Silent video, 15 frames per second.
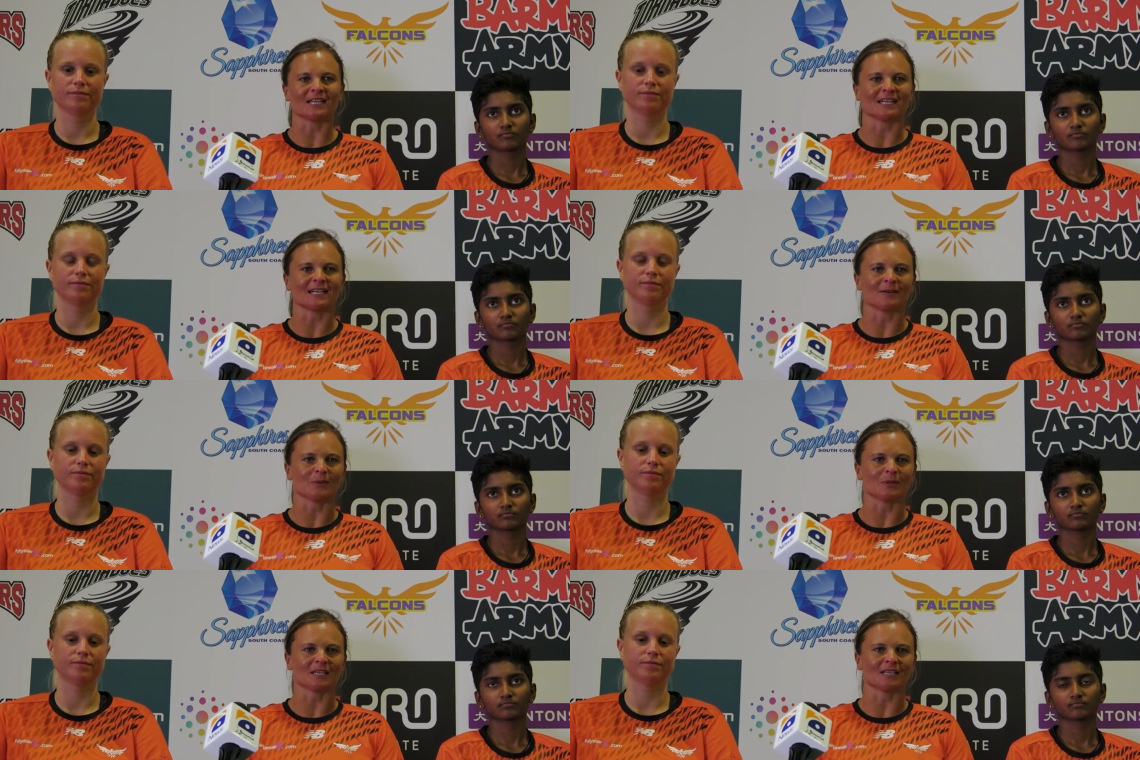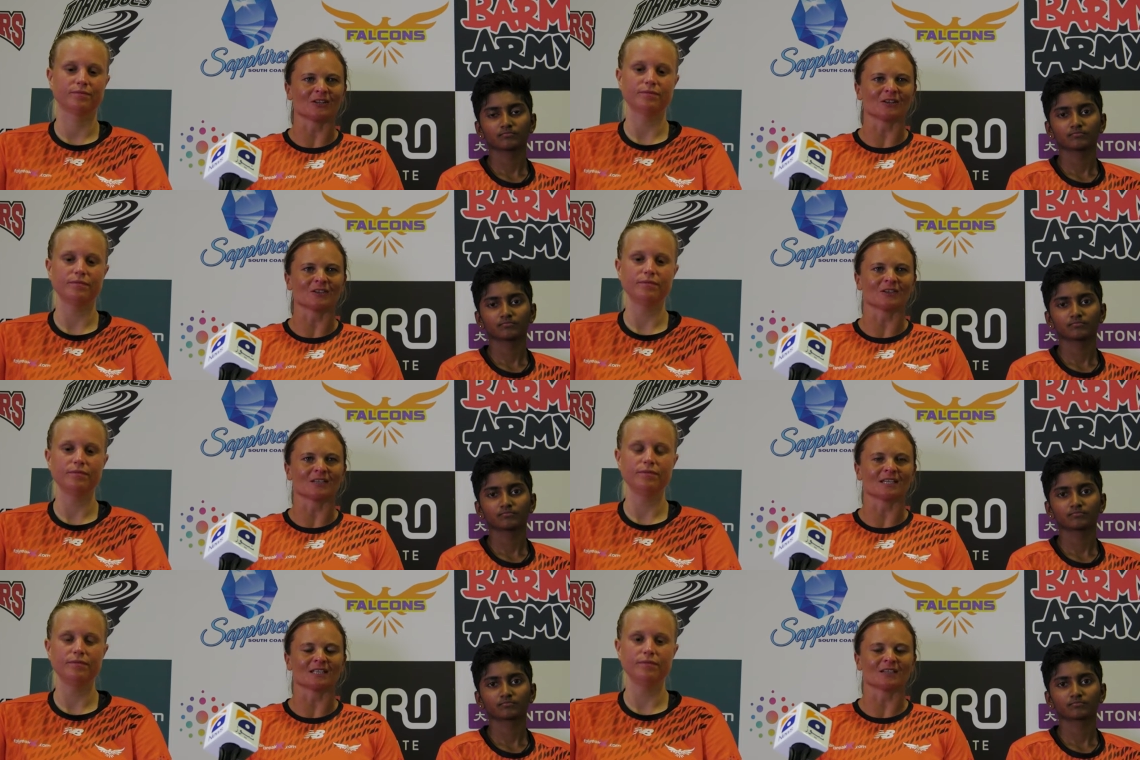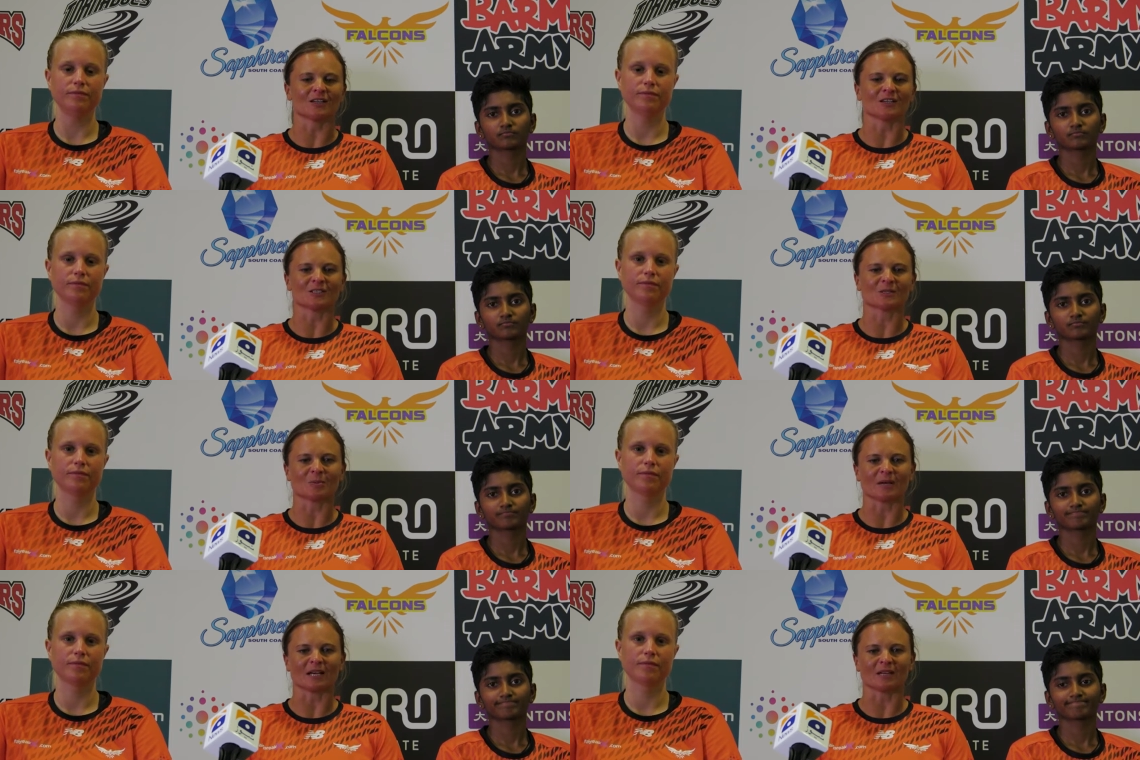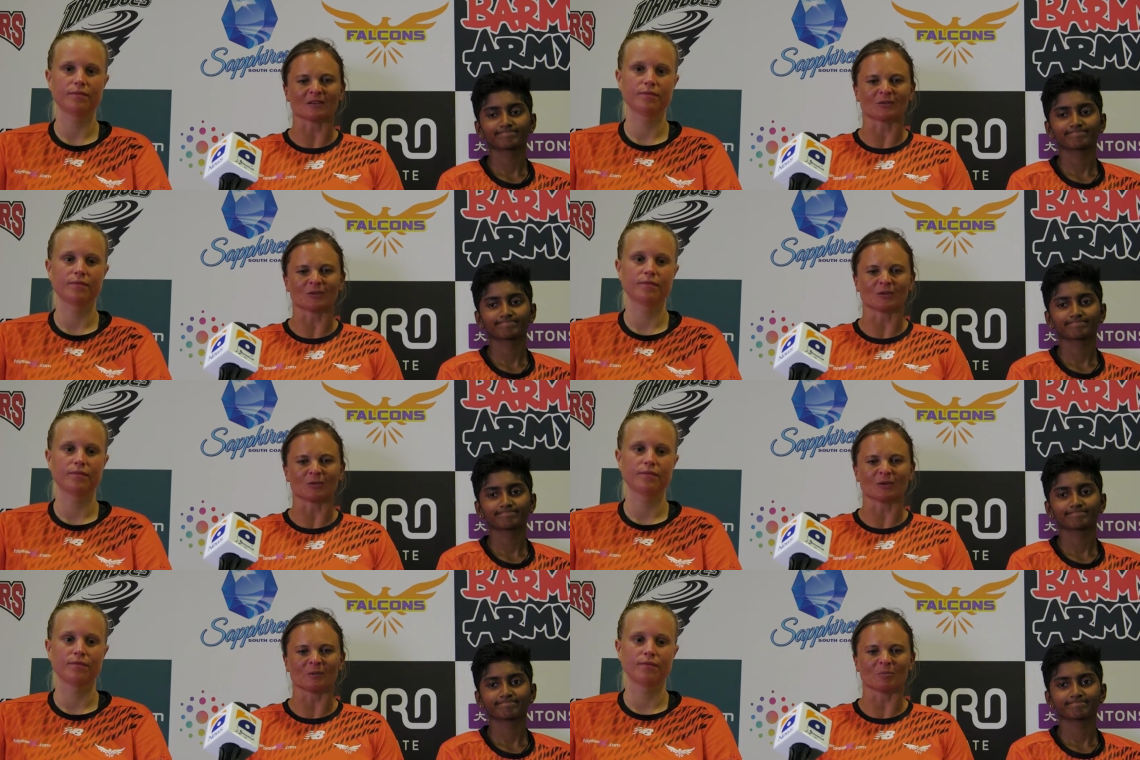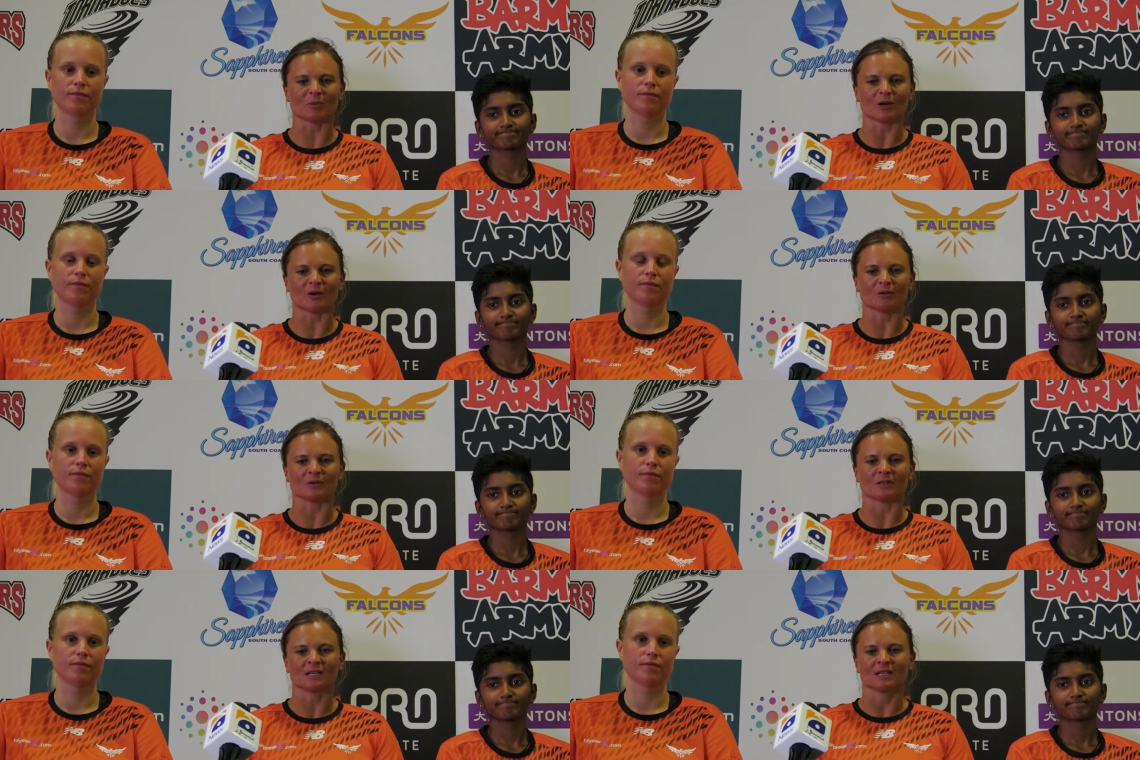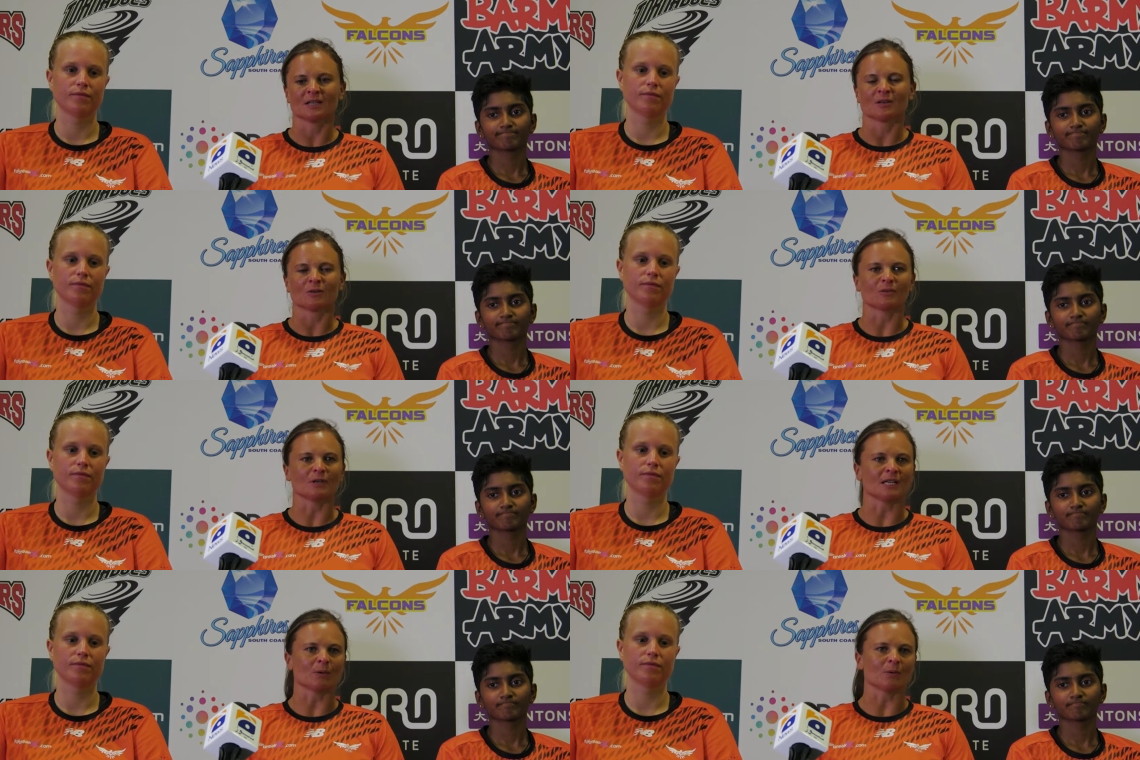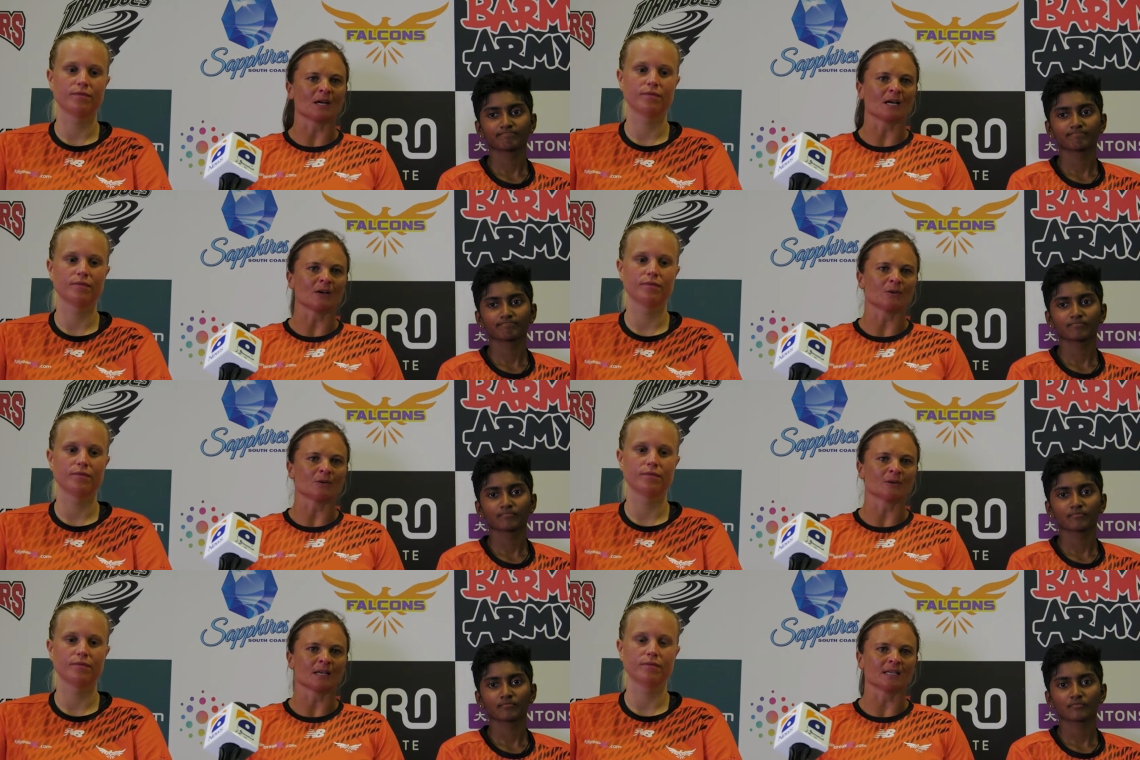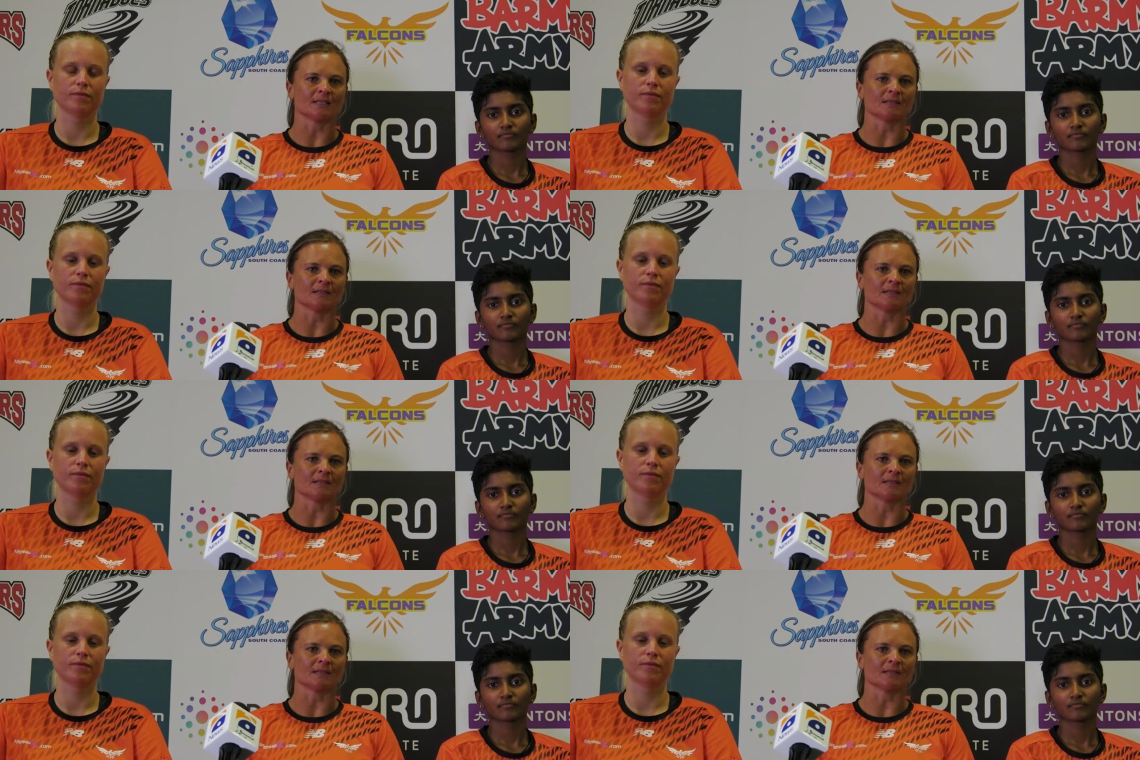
Speaker 1: that we got the loss, but I thought we bowled really well and